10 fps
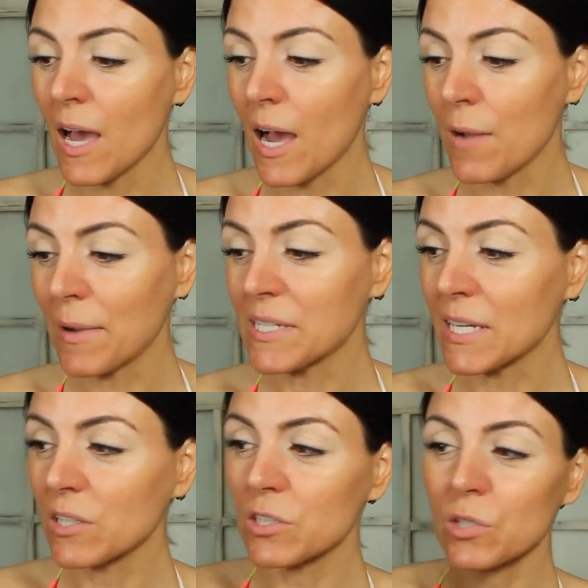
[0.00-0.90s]
I
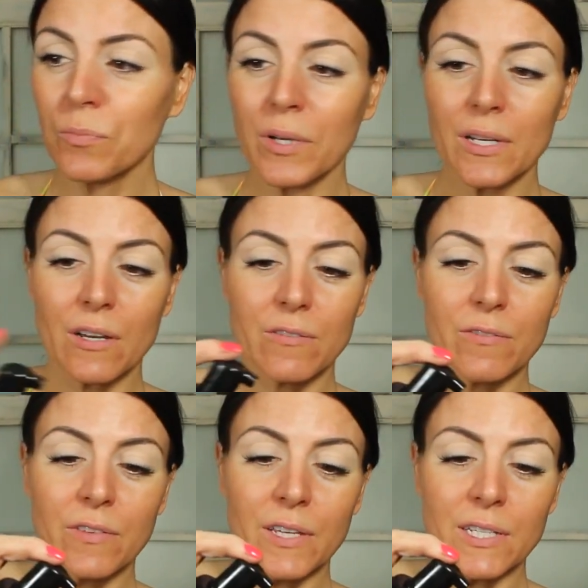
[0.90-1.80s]
take a little bit
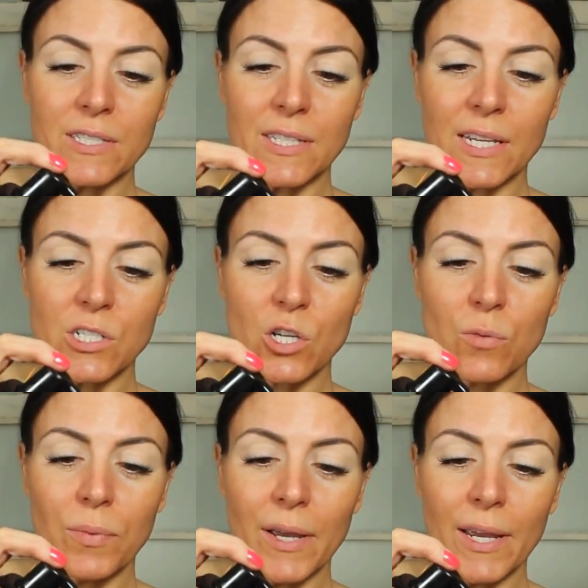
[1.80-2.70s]
of the St.
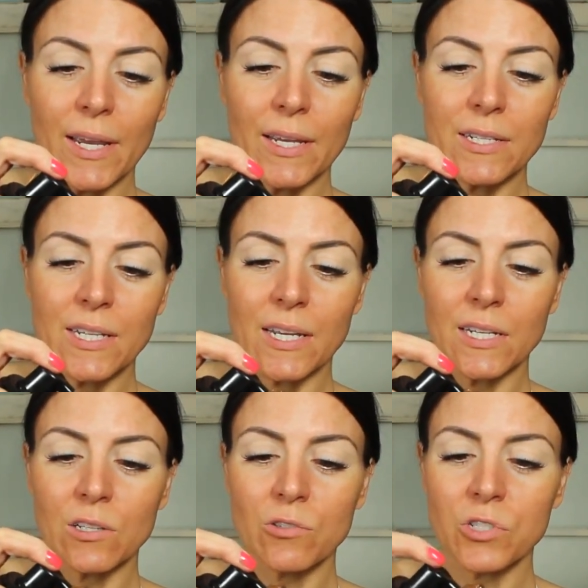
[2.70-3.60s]
Tropez
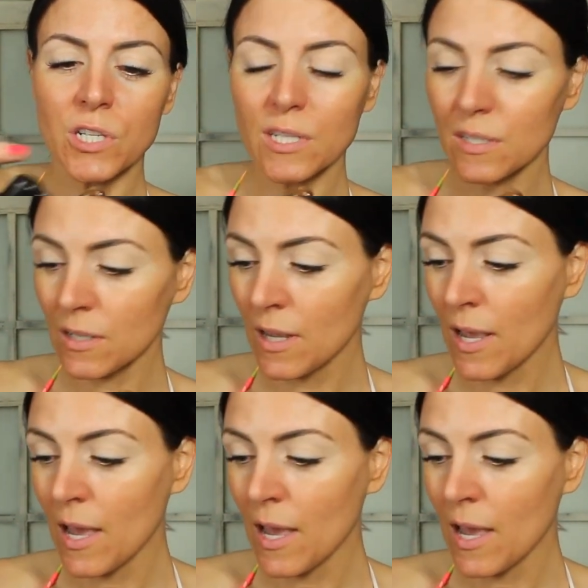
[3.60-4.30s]
tanning lotion.